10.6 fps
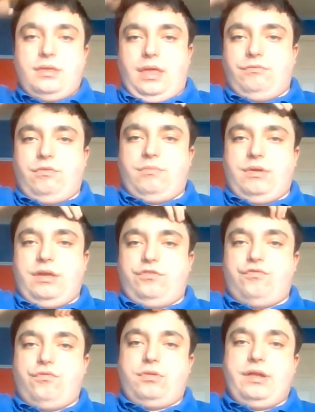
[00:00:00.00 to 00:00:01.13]
And when Mike
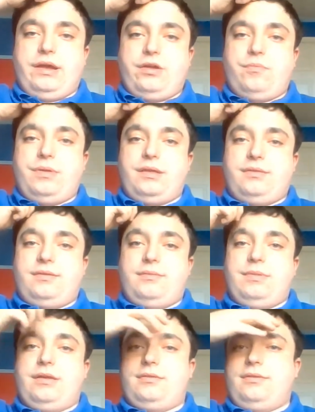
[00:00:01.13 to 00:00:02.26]
told Kyle
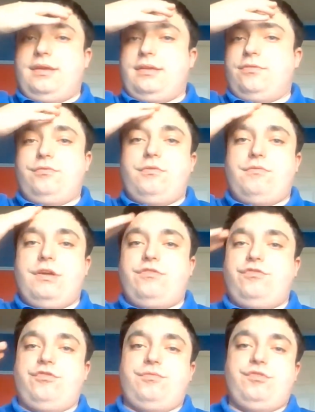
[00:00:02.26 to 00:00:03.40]
about that, the
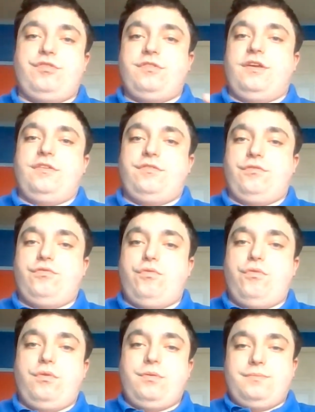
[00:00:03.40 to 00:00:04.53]
relationship just takes a
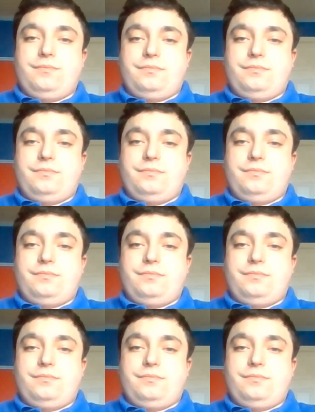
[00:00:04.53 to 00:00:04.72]
toll.